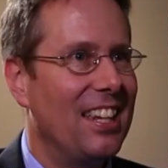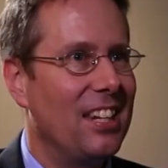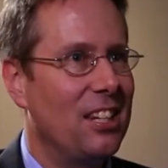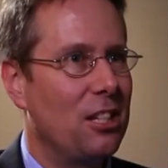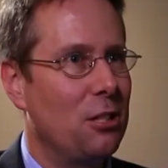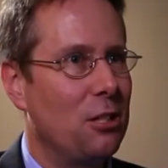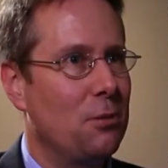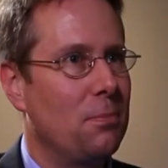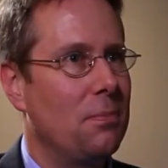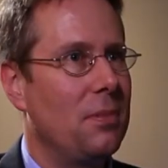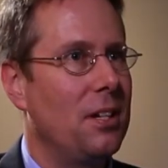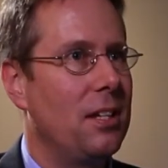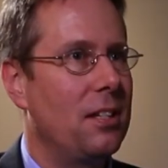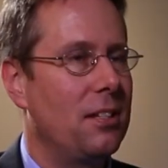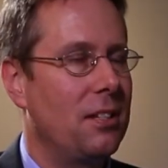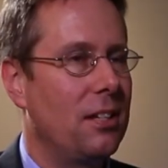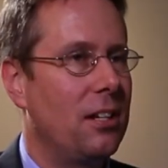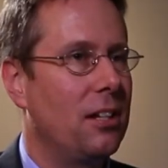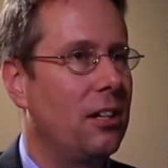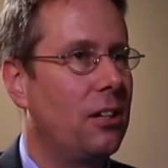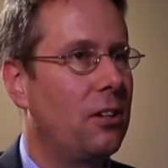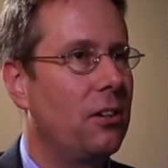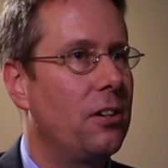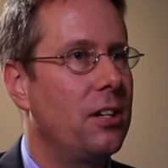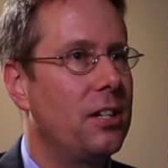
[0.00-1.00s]
and is
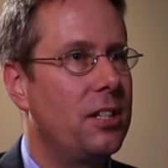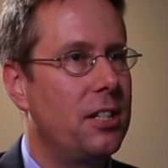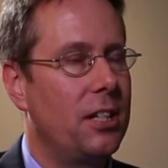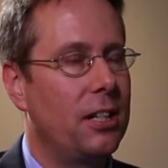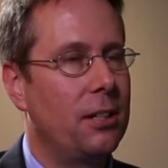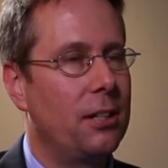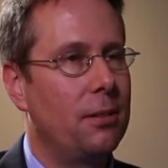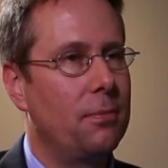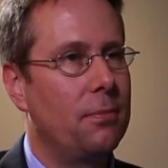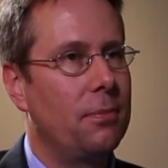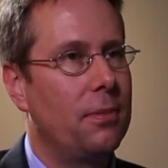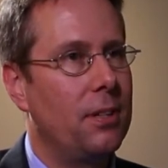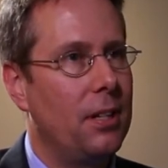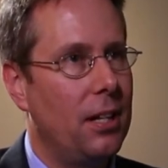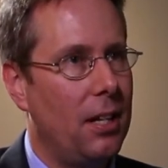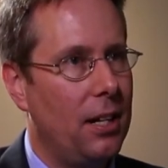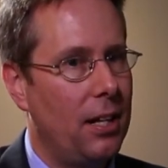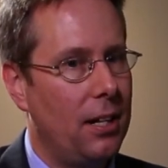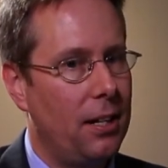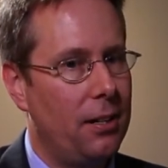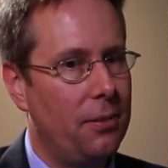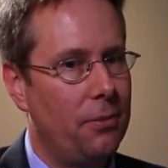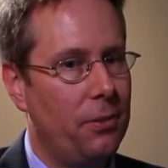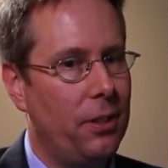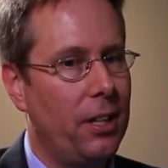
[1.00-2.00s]
encouraging
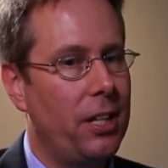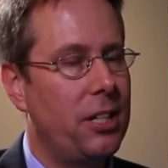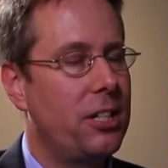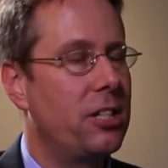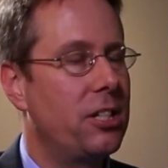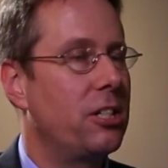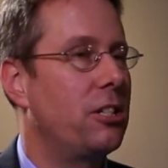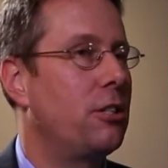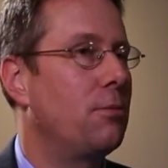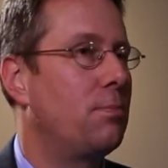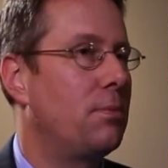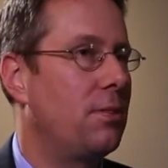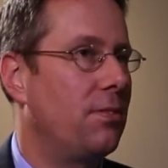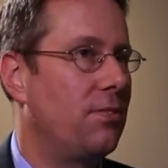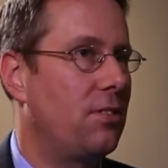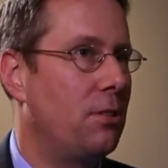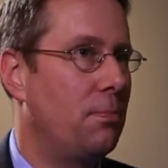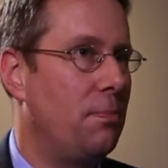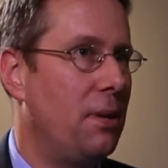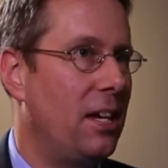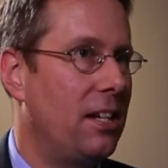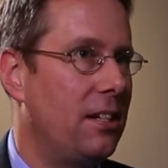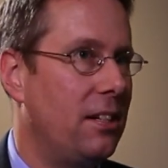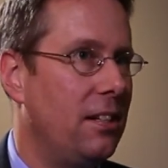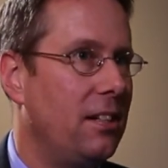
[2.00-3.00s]
relationships of
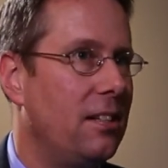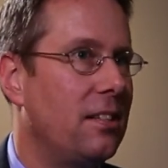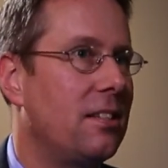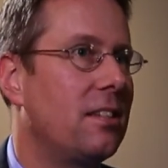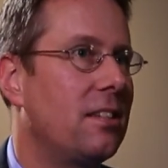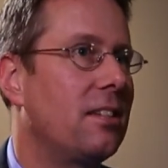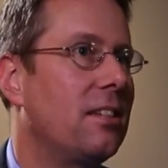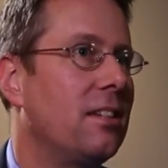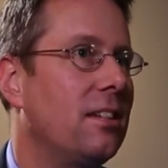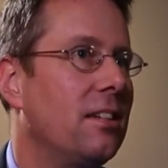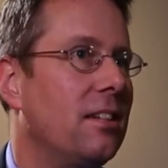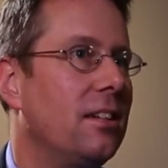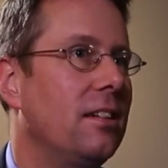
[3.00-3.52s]
dependence,